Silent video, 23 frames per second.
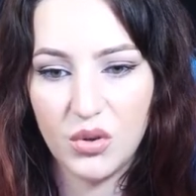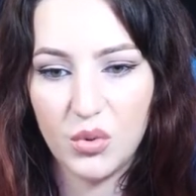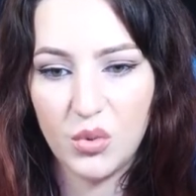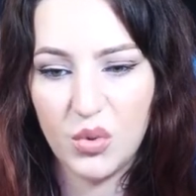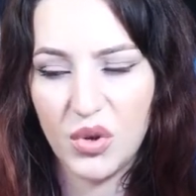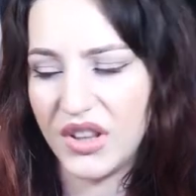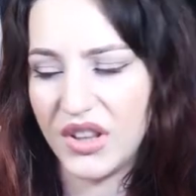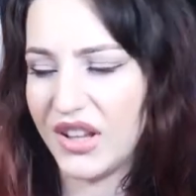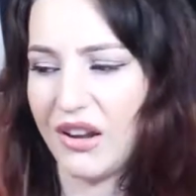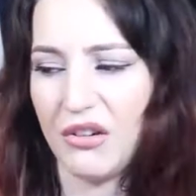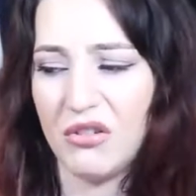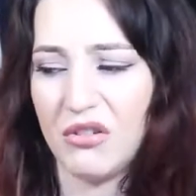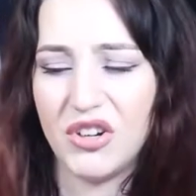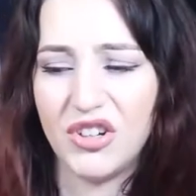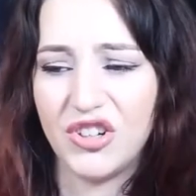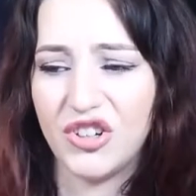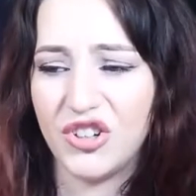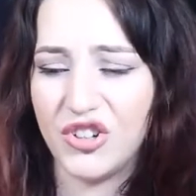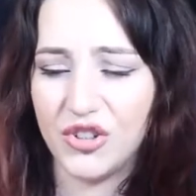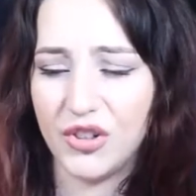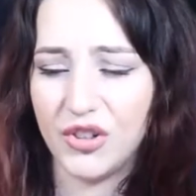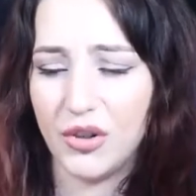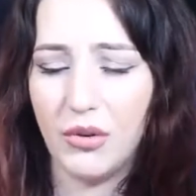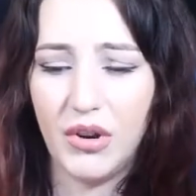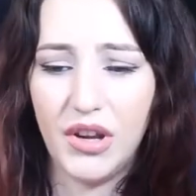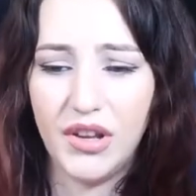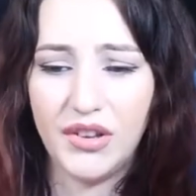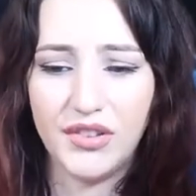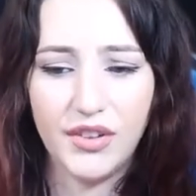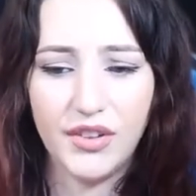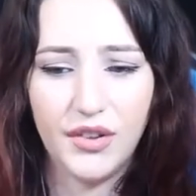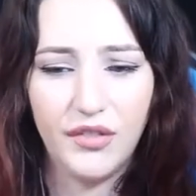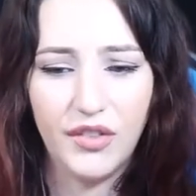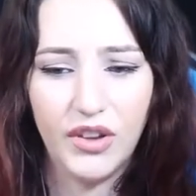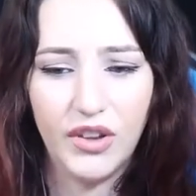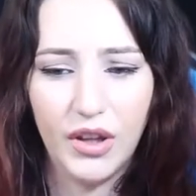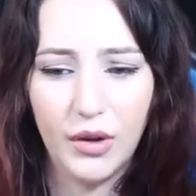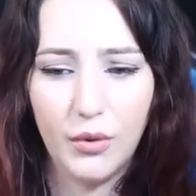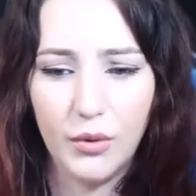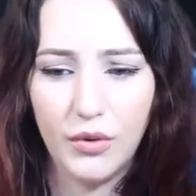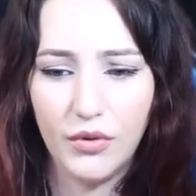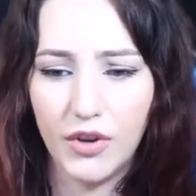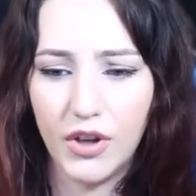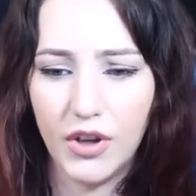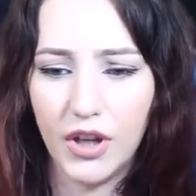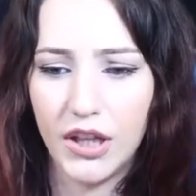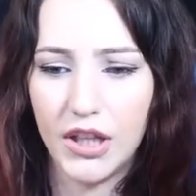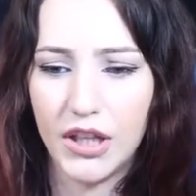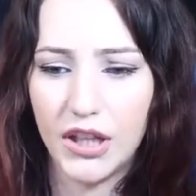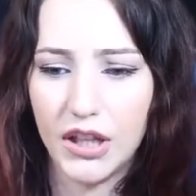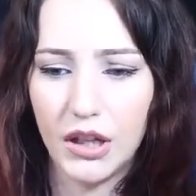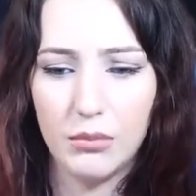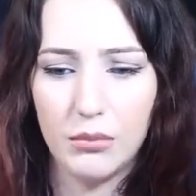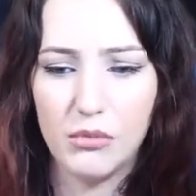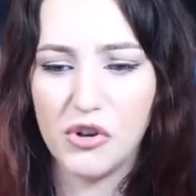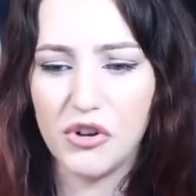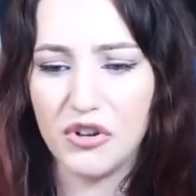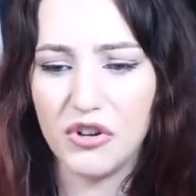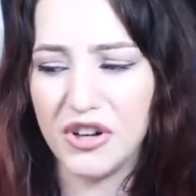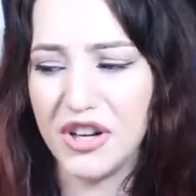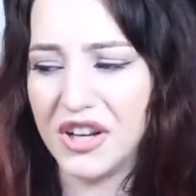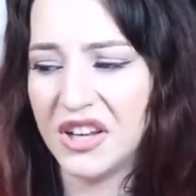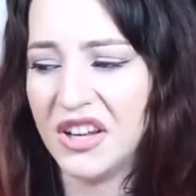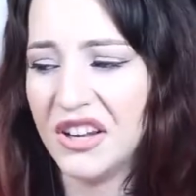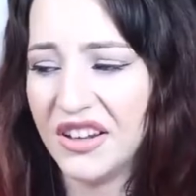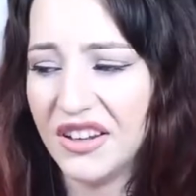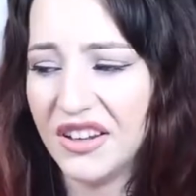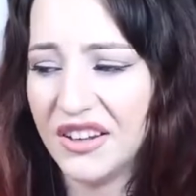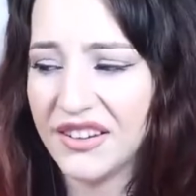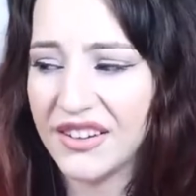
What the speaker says: when they were showing something with Hinamori.